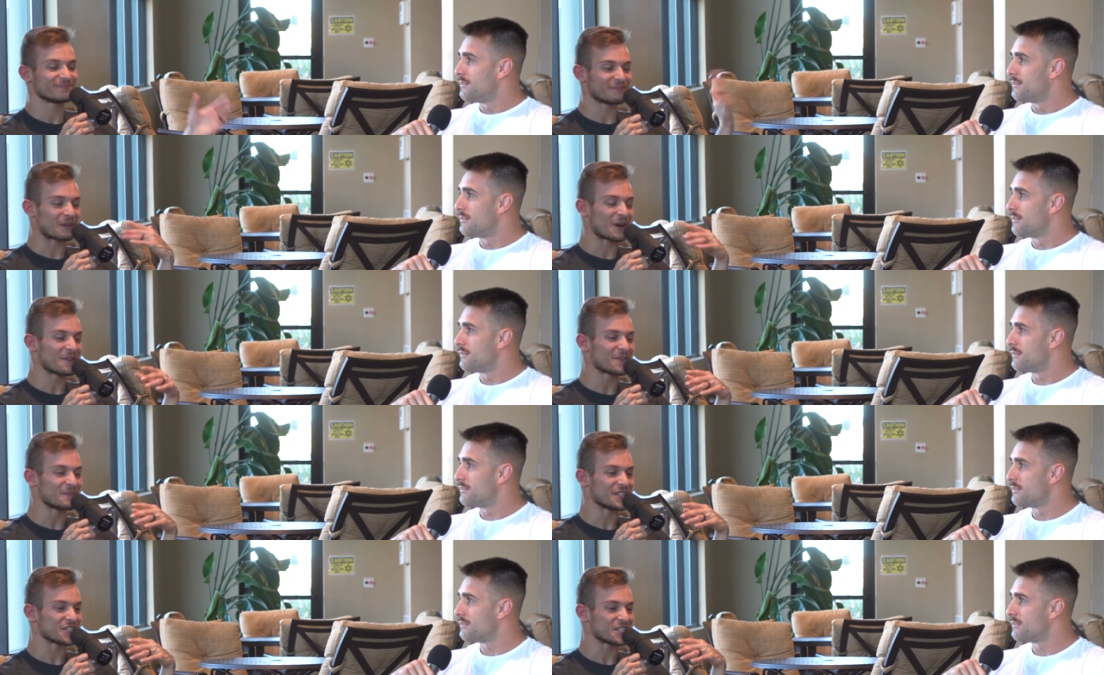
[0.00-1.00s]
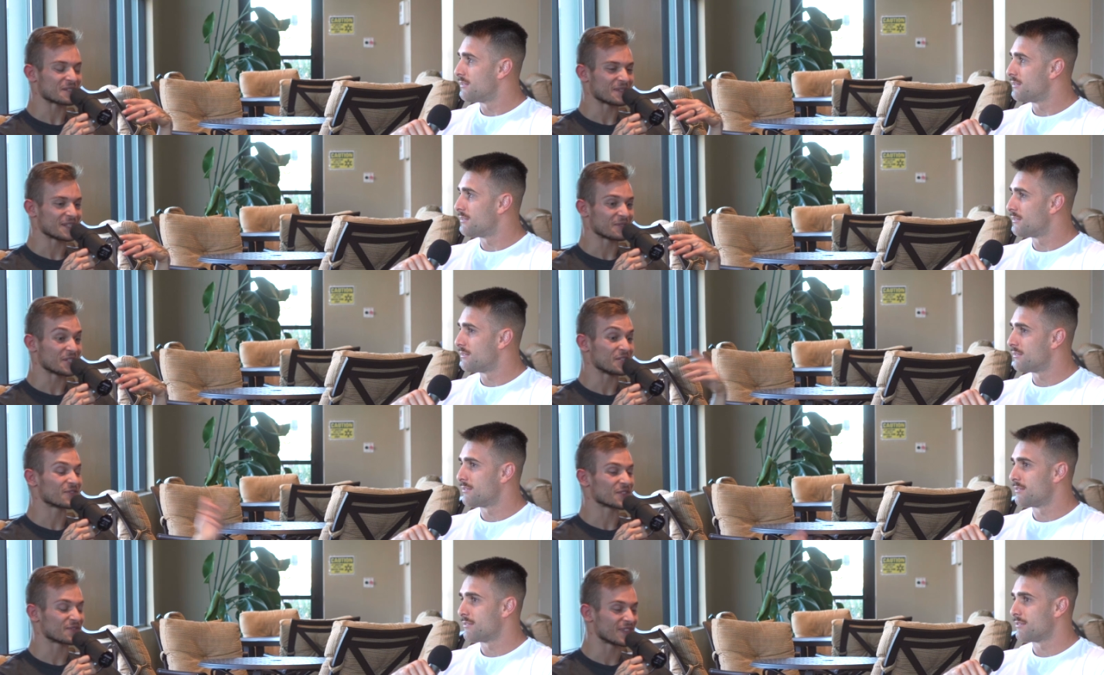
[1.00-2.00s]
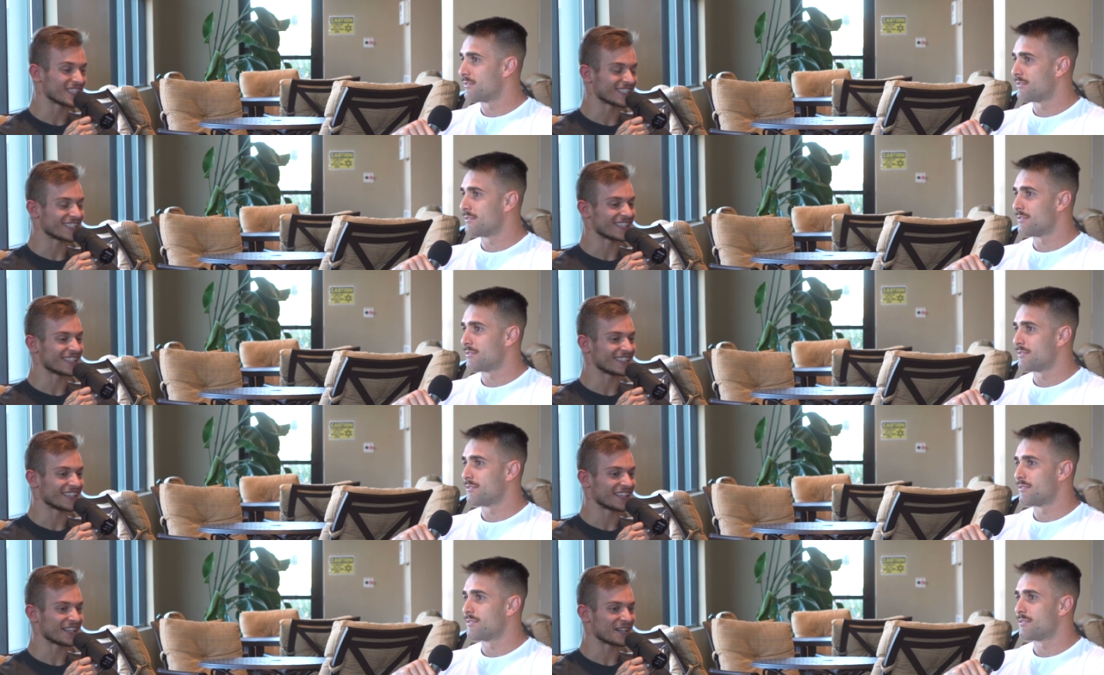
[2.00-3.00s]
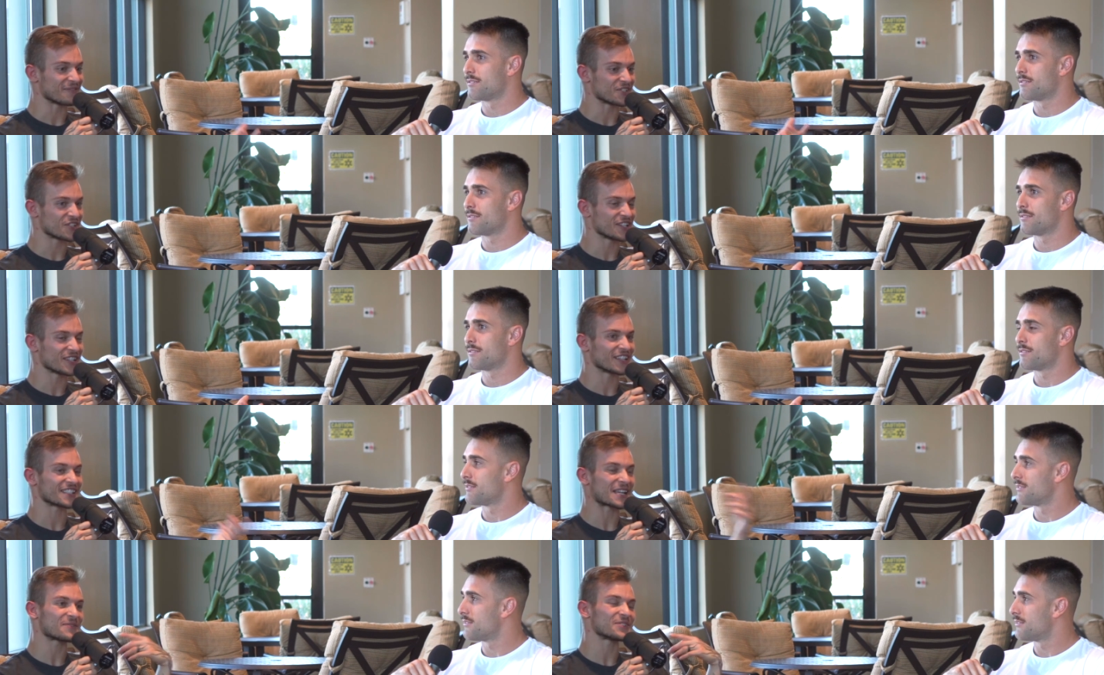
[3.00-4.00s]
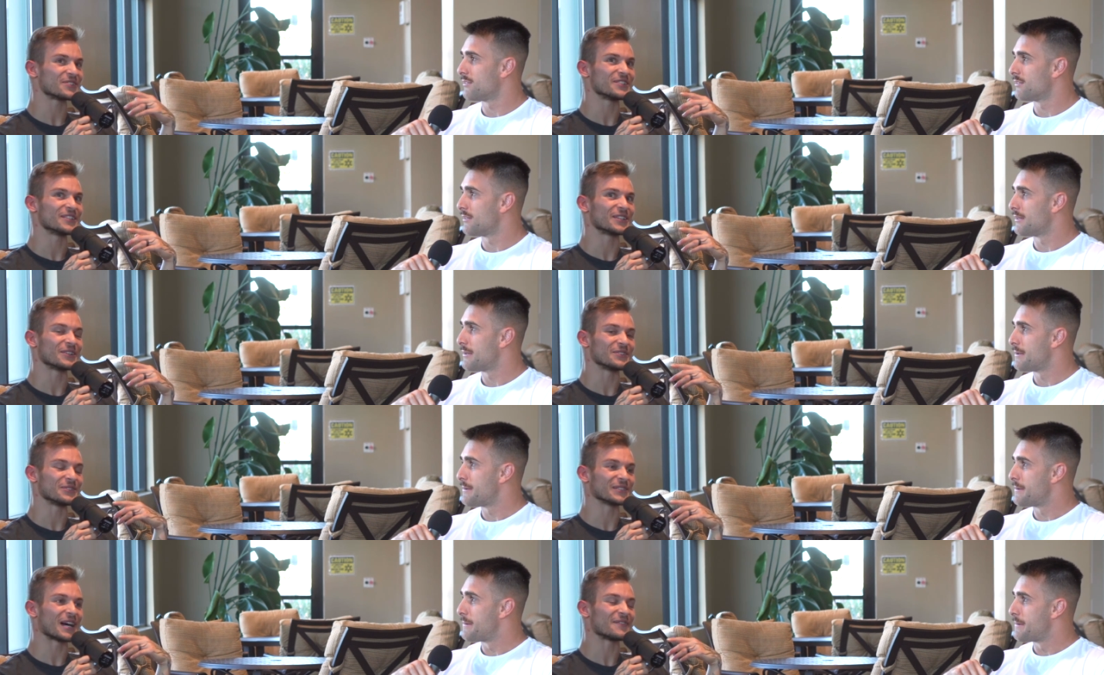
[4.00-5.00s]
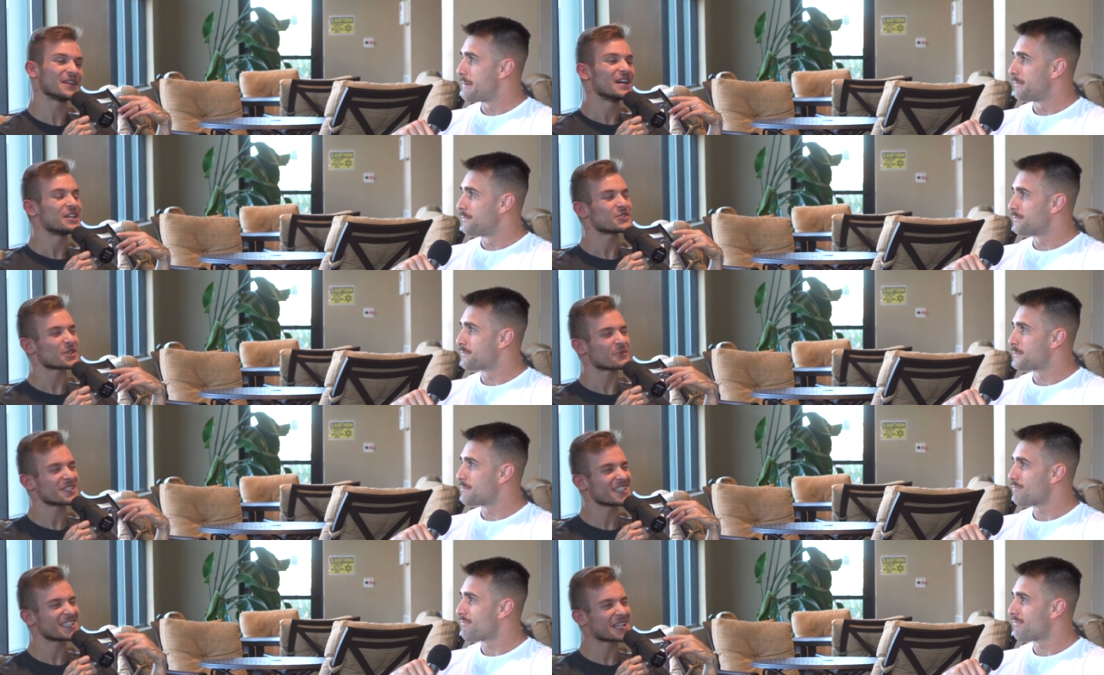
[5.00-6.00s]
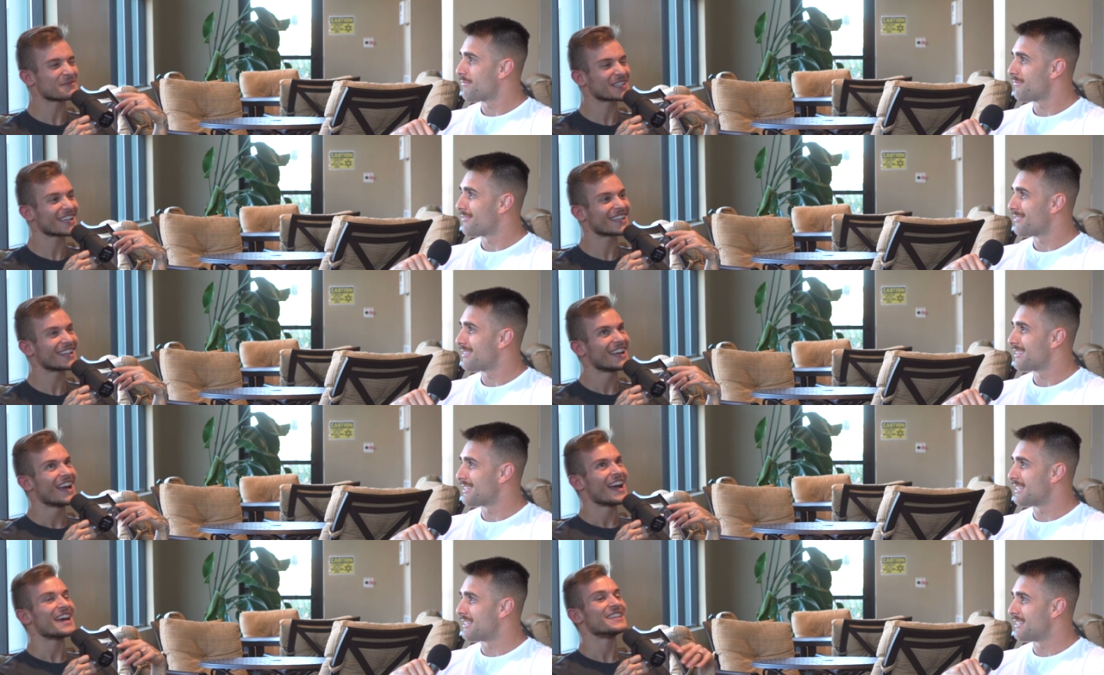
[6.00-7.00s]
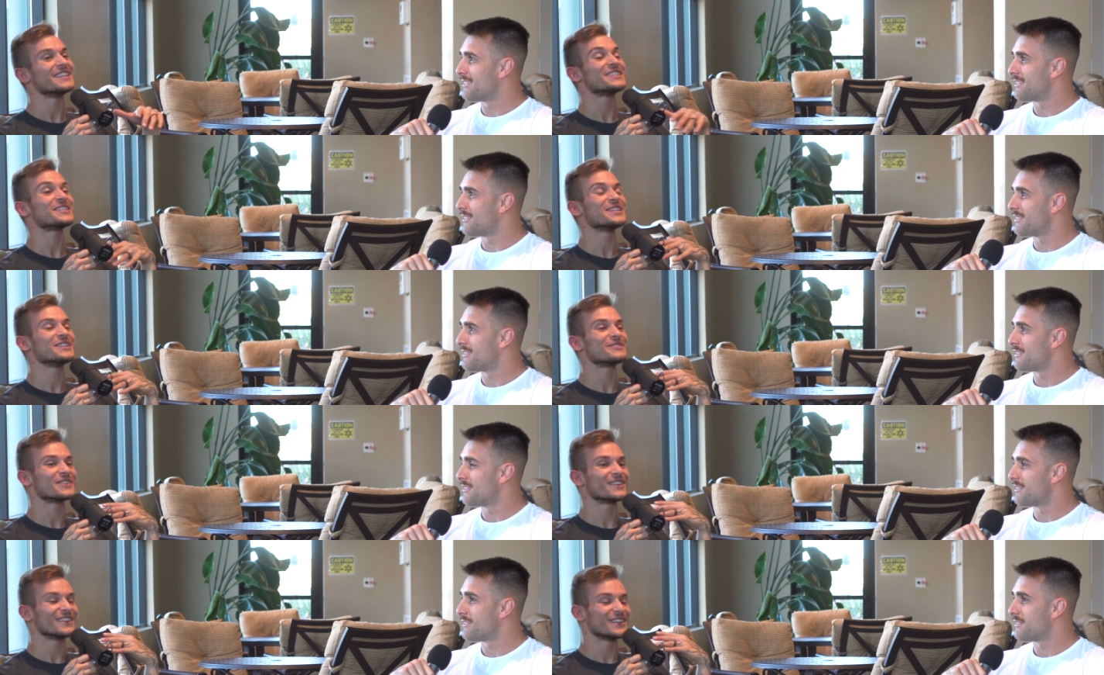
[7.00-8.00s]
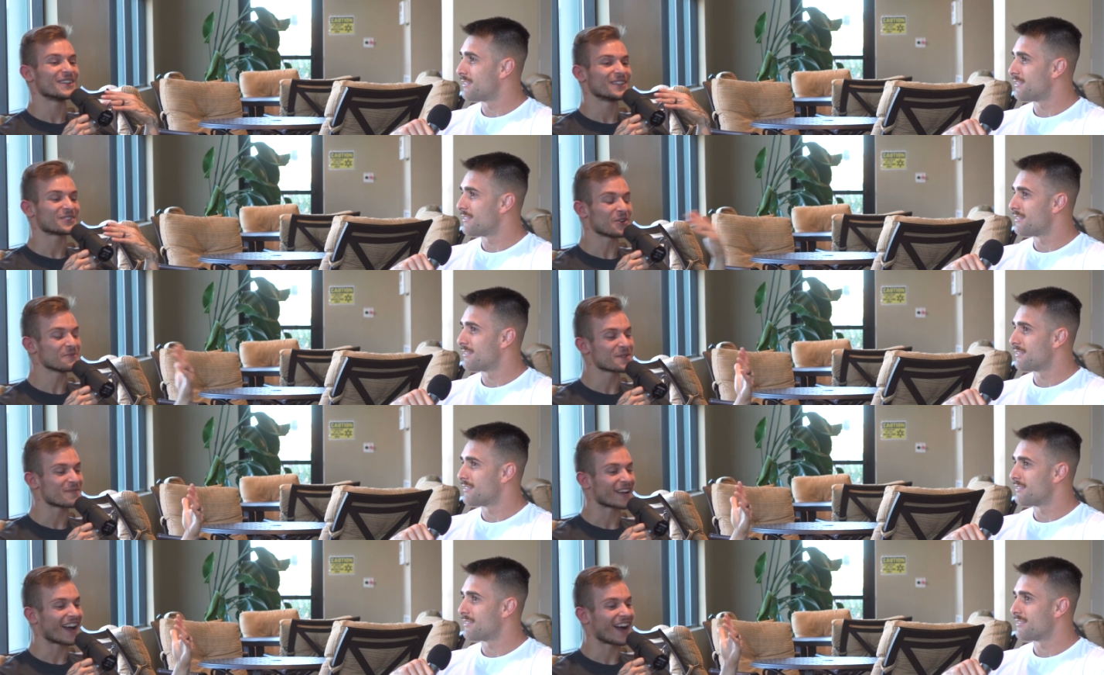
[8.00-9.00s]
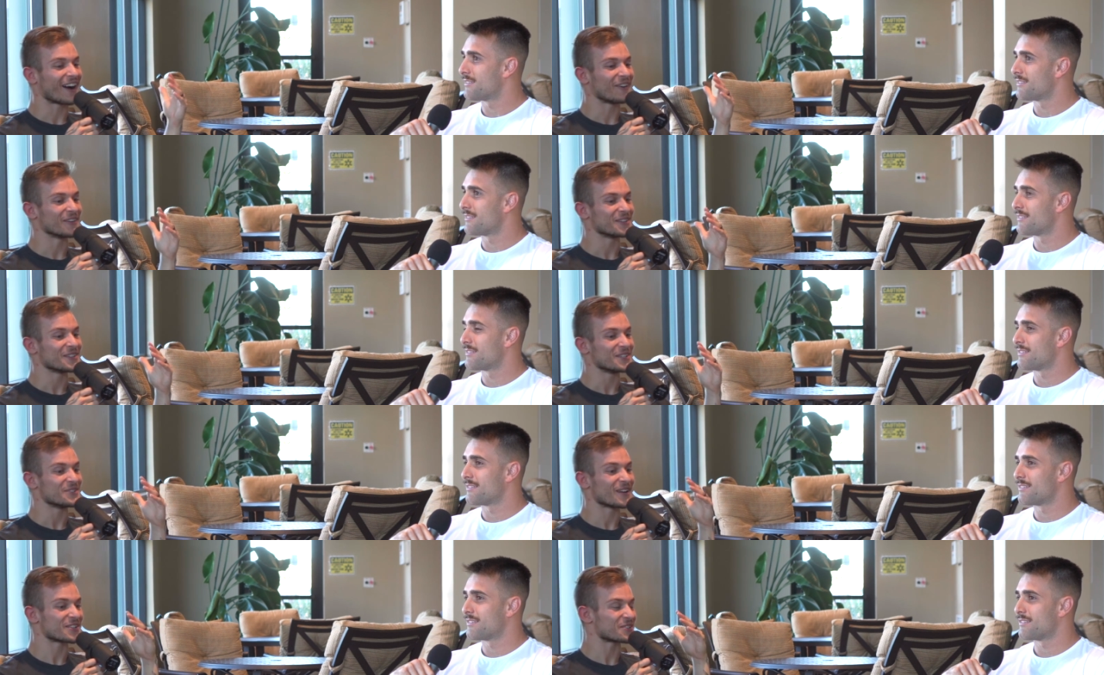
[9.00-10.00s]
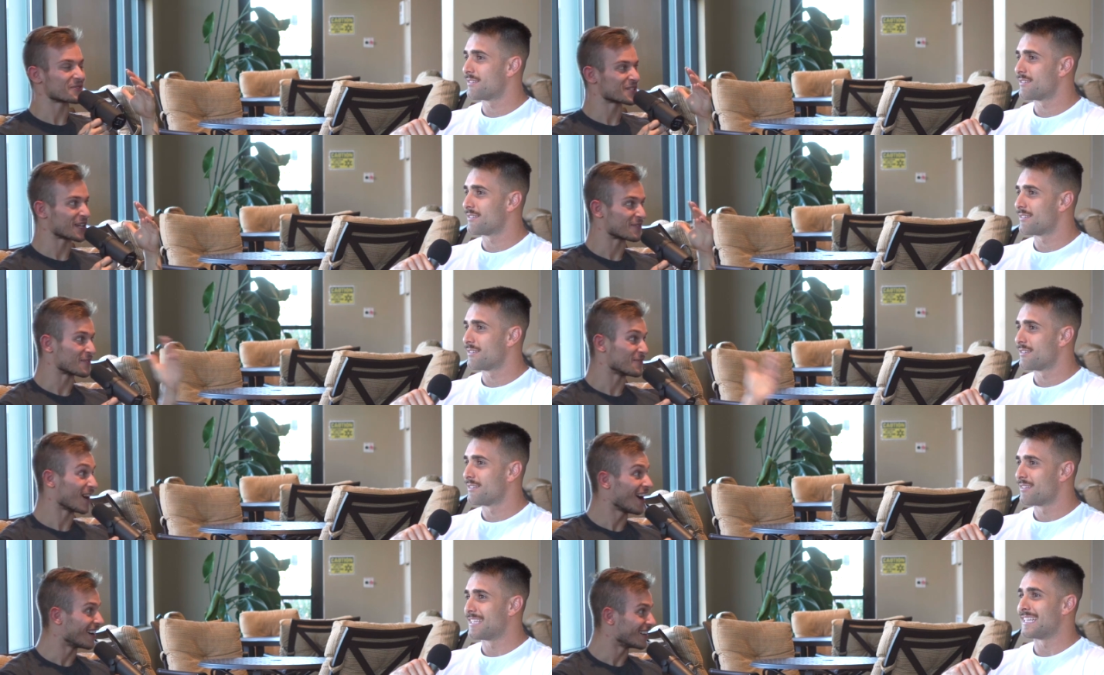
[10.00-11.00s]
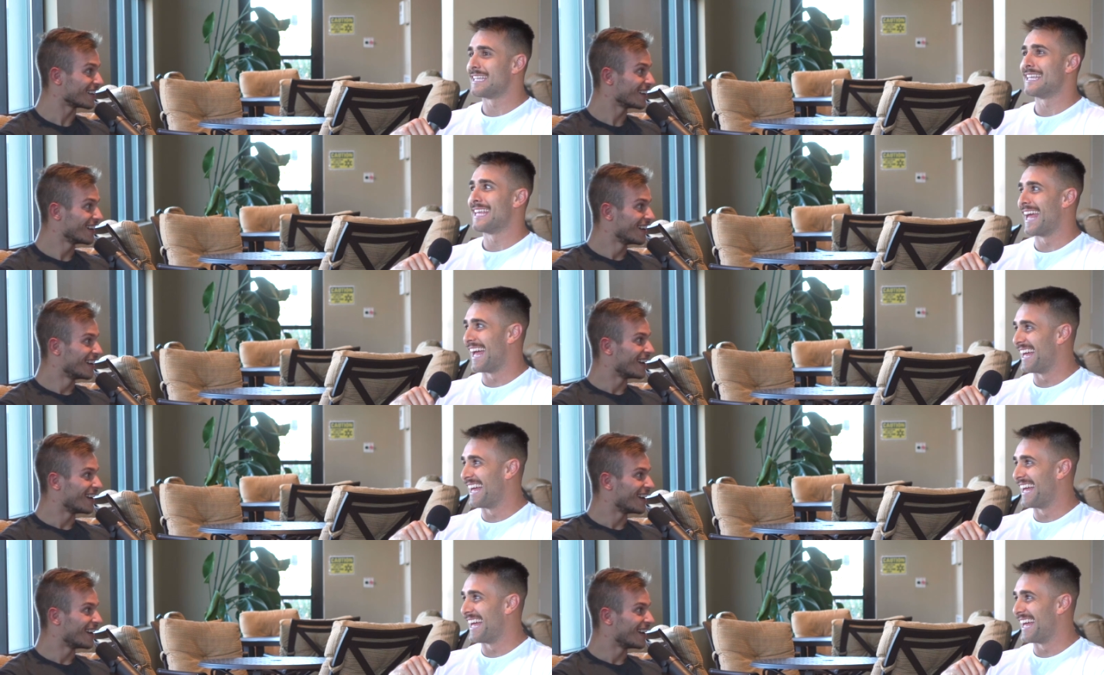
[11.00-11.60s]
Speaker 1: my wife had mentioned to me when you first visited in uh, Virginia, because after, you know, you left, she's like, what's his name again? And then she told me about how you actually originated from Vine. Yeah.